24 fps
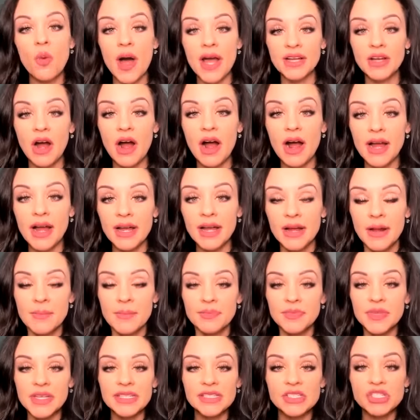I got
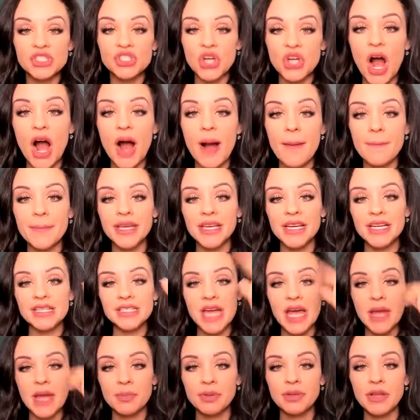this job because
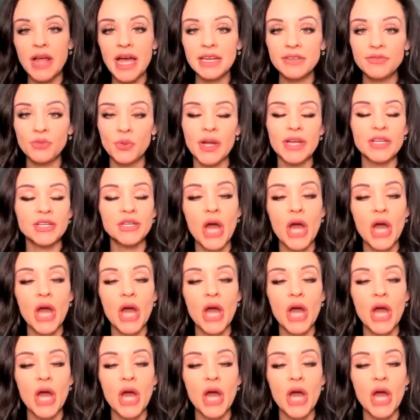I applied for it.